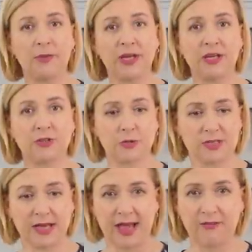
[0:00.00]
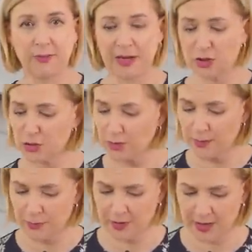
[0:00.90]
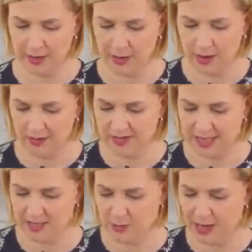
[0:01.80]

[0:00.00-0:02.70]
baking tools. I have a bench scraper and an offset